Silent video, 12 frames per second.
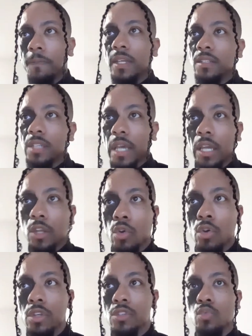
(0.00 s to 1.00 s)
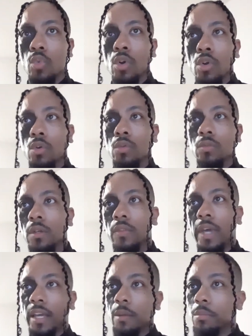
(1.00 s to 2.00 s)
and taking on this world
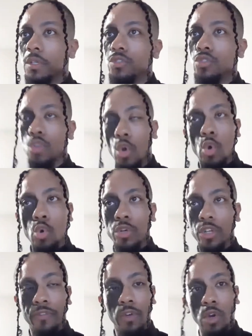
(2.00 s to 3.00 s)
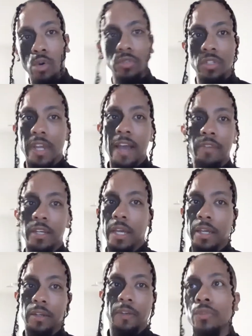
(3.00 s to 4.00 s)
that can be so difficult to
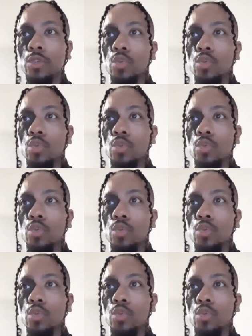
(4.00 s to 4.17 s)
navigate.